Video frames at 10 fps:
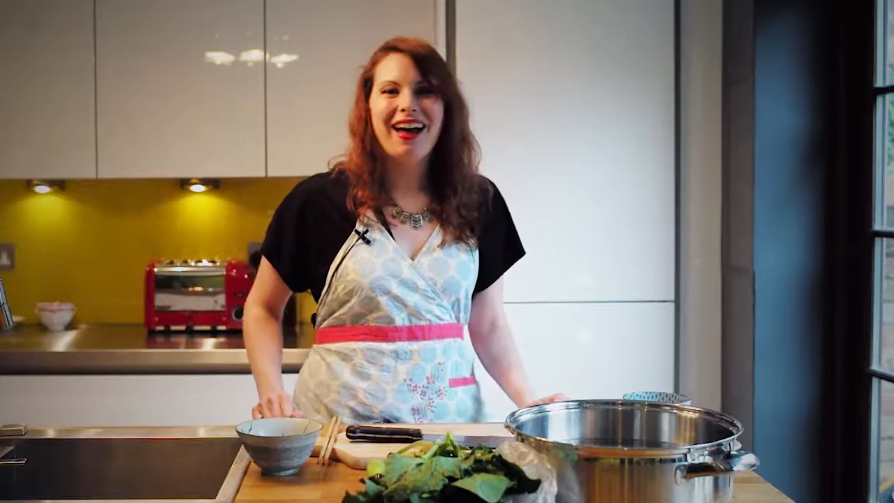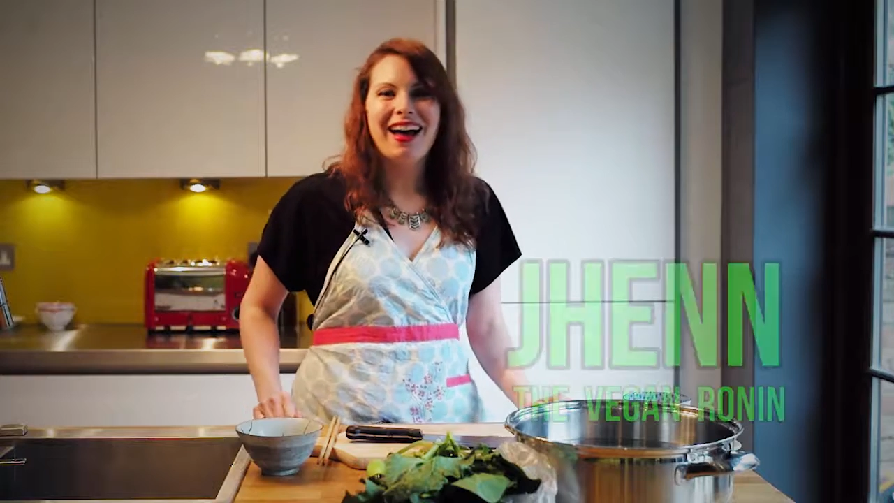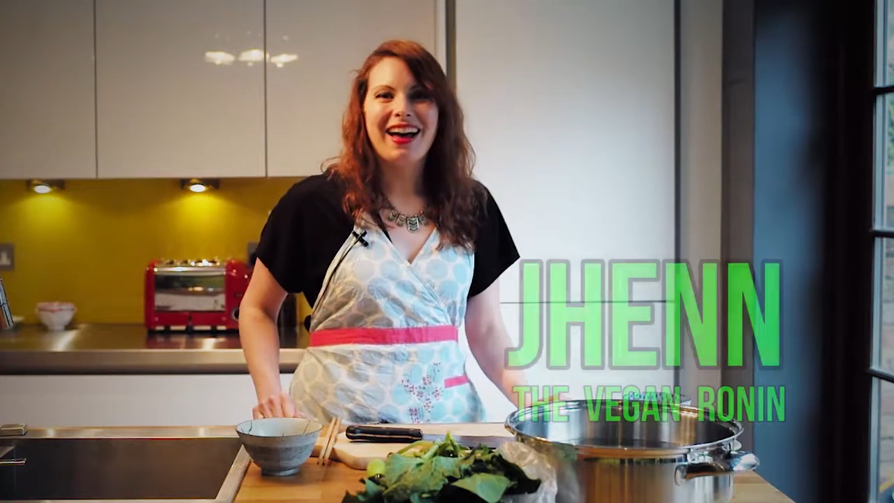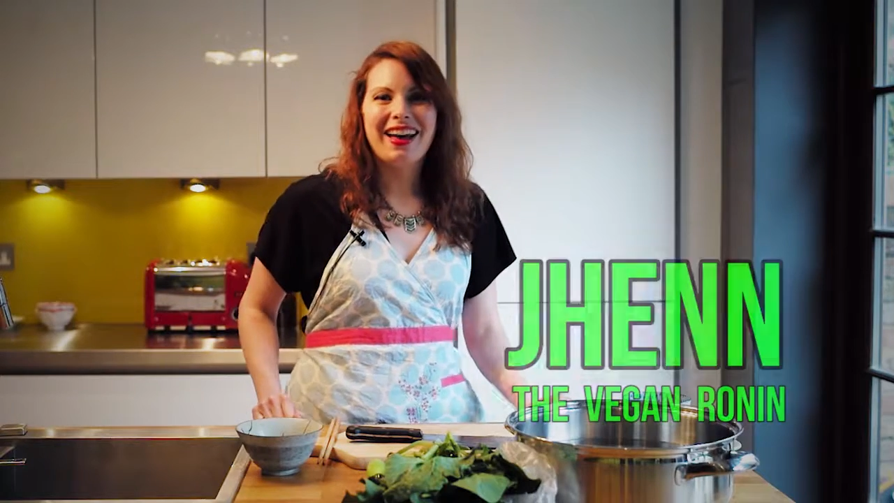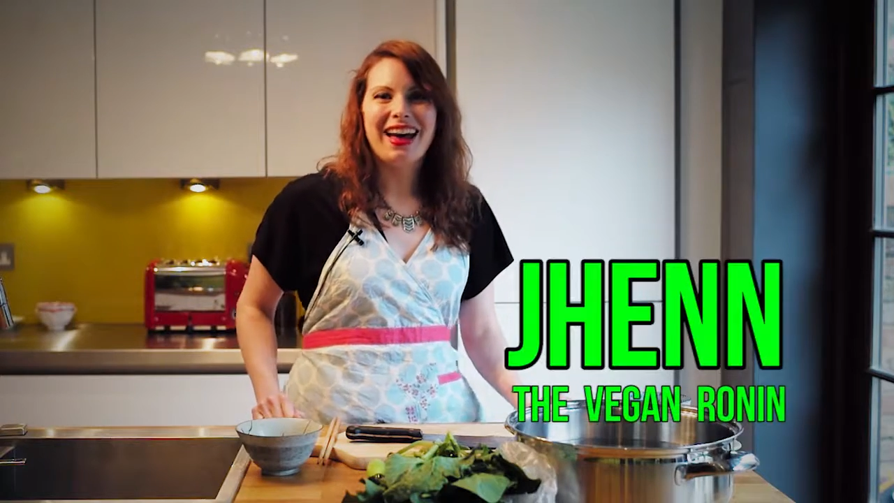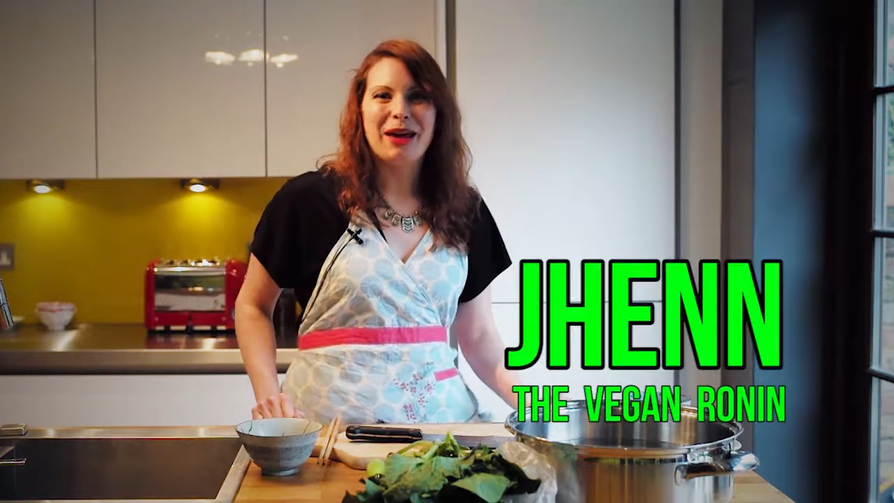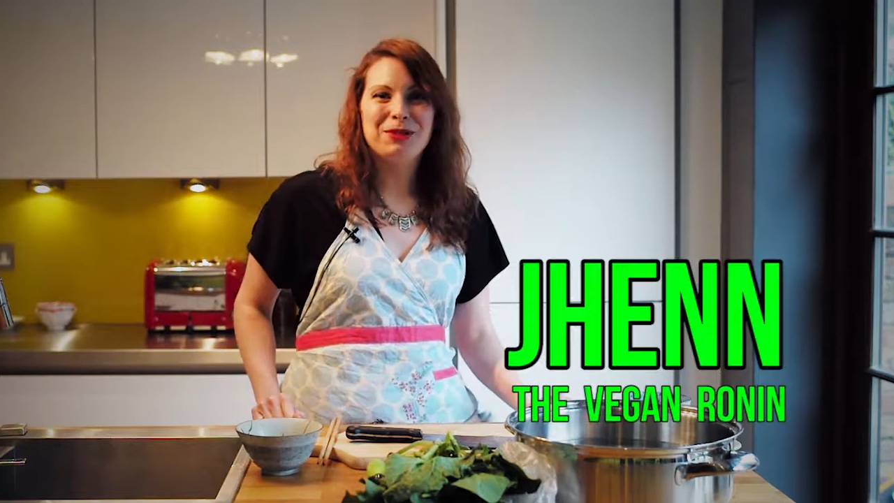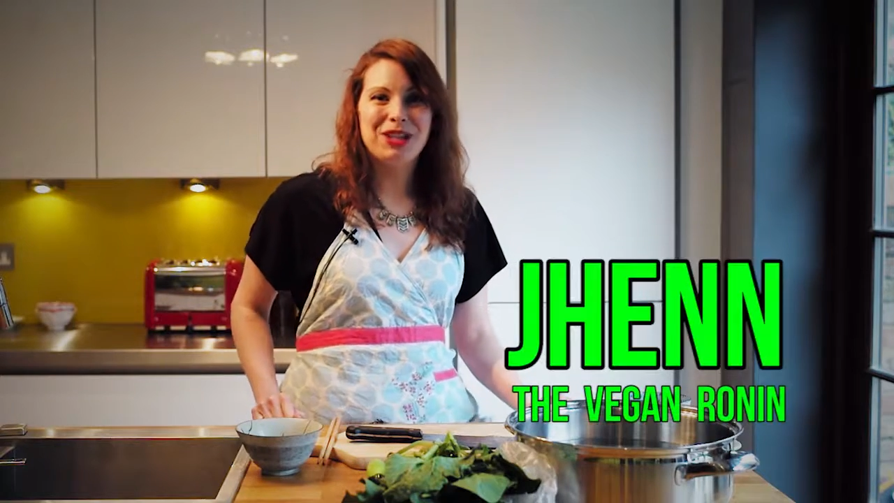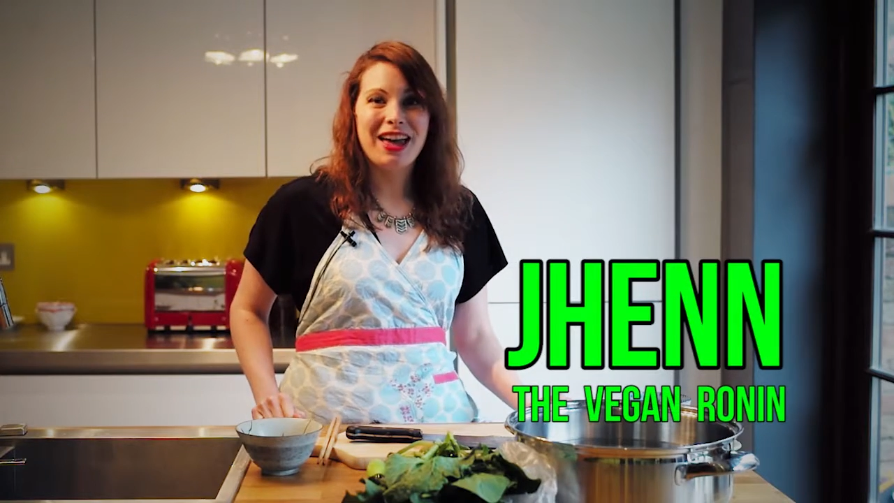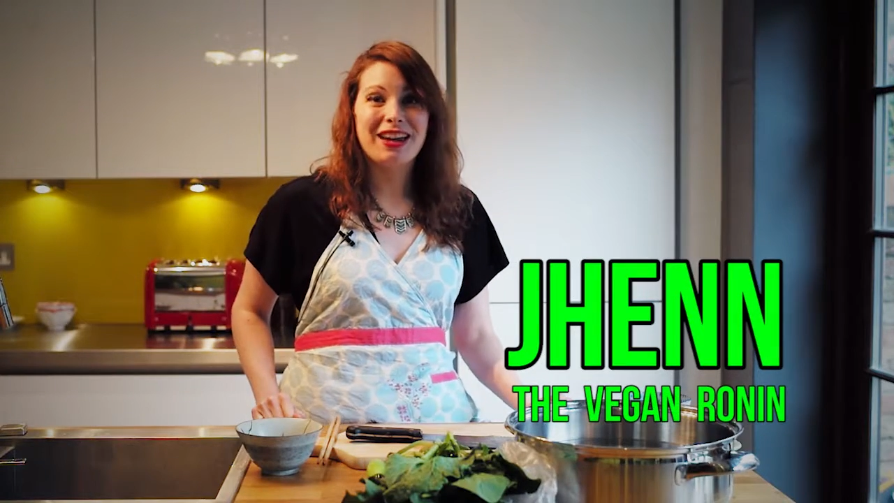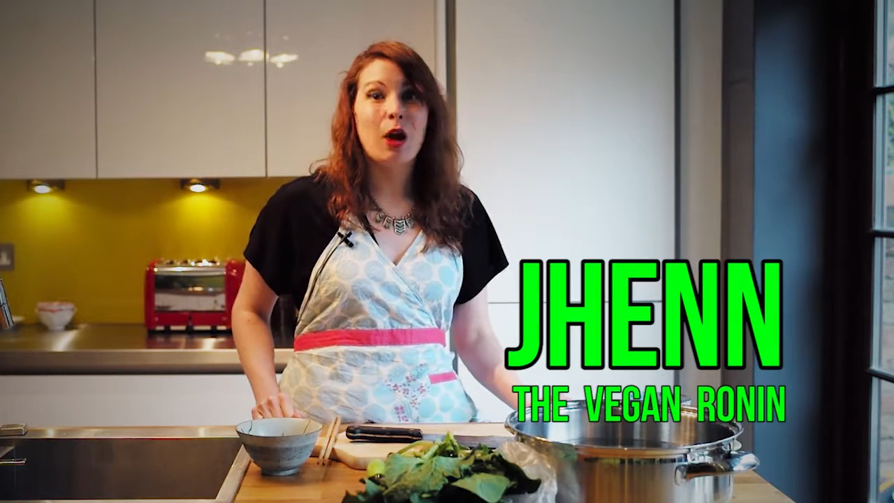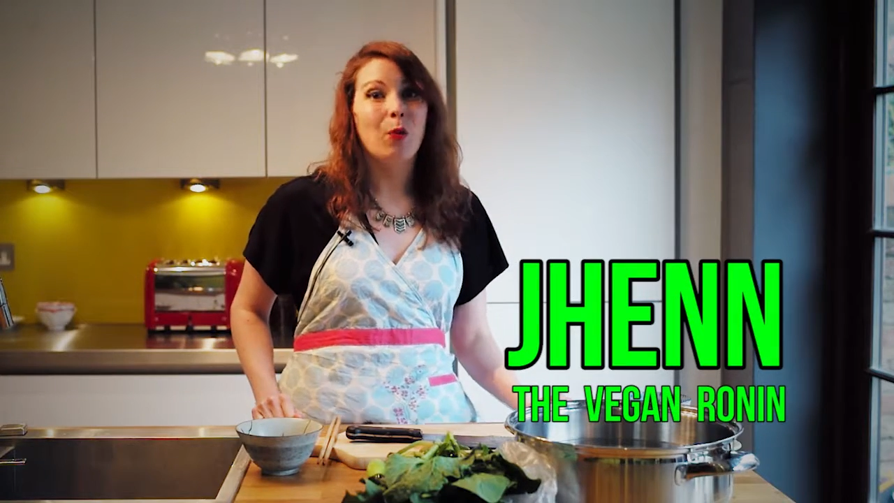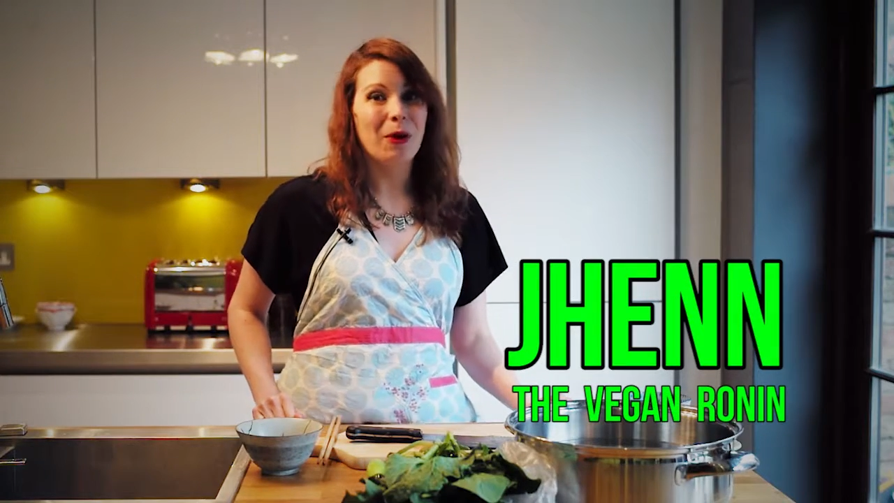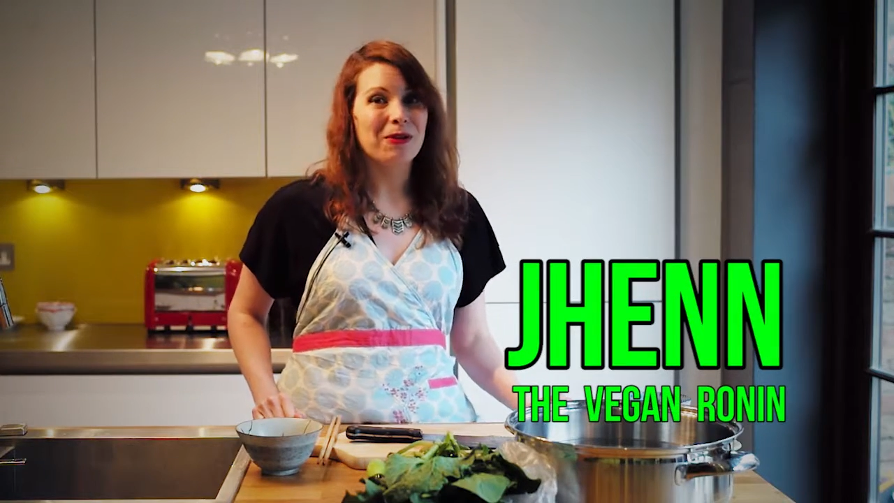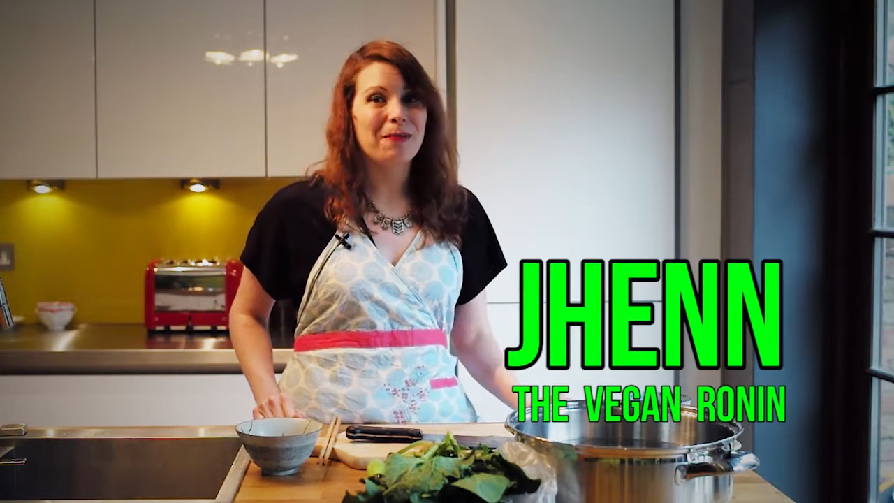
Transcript: Hi, I'm Jen. Welcome